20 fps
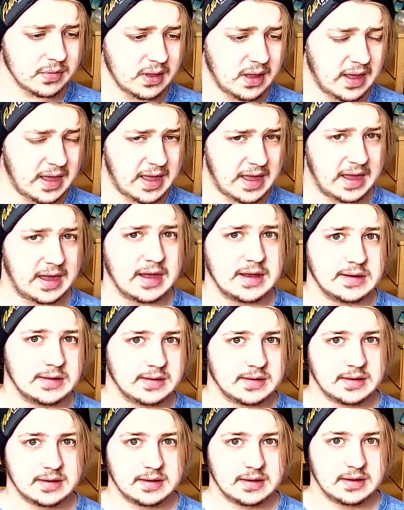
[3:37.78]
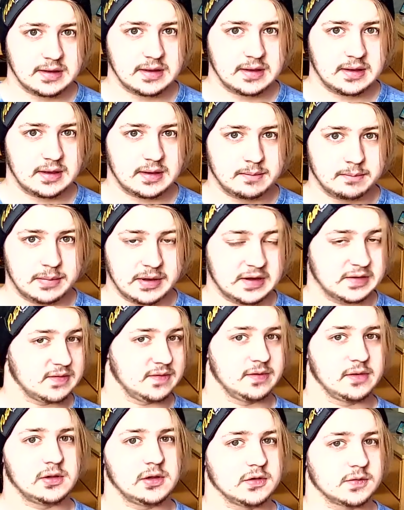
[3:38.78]
and because of the
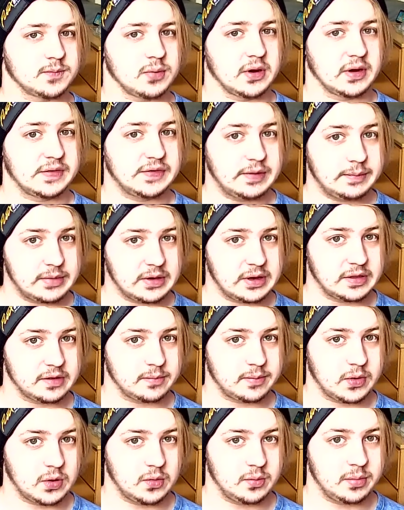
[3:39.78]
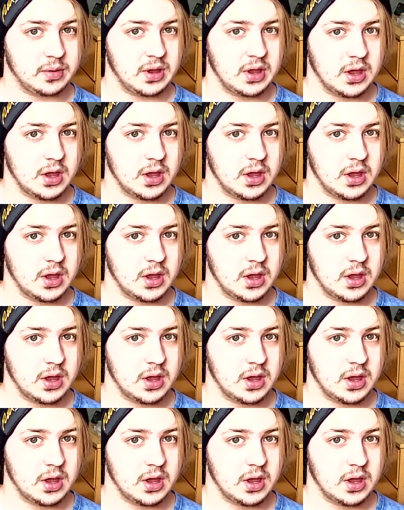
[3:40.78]
close proximity to the pope,